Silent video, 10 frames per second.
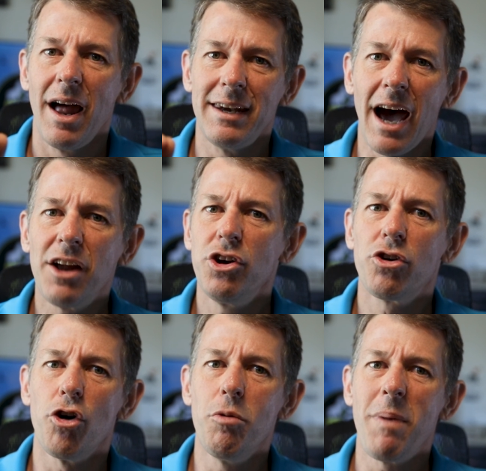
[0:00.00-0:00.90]
not in your
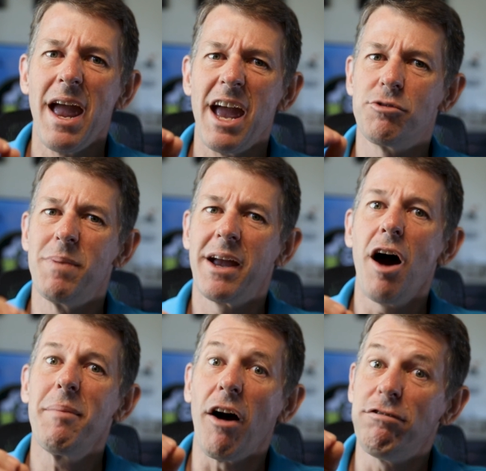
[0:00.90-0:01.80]
group is
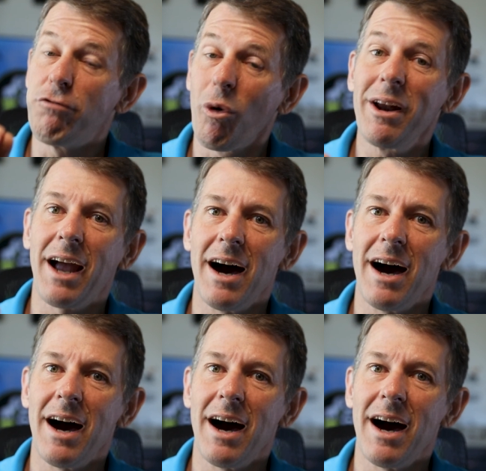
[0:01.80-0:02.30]
becoming a foreign